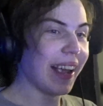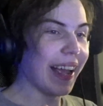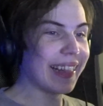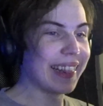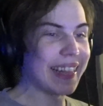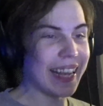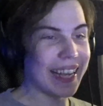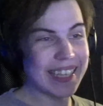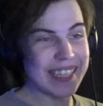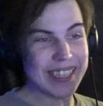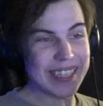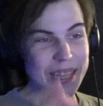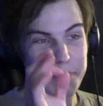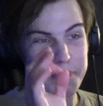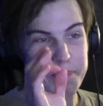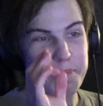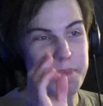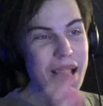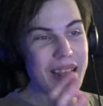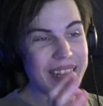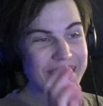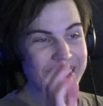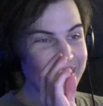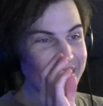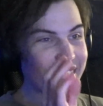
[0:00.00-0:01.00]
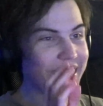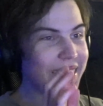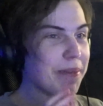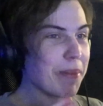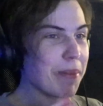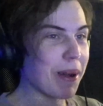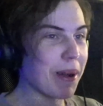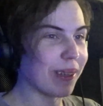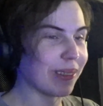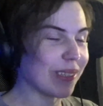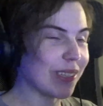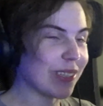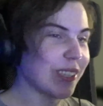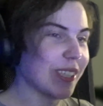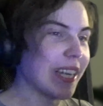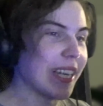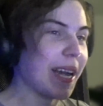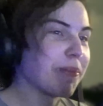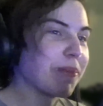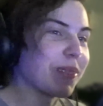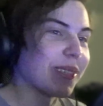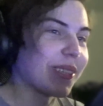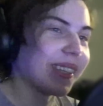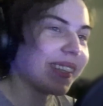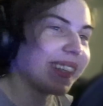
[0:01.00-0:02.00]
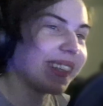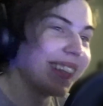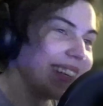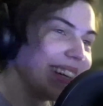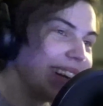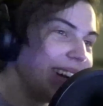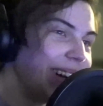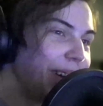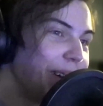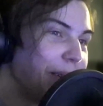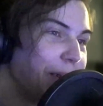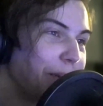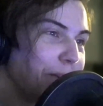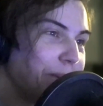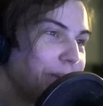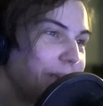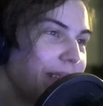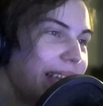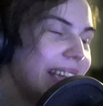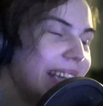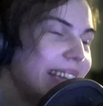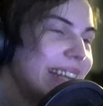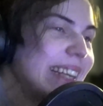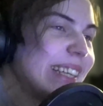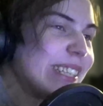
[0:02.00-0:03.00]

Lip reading: That is the best thing about this chapter. It is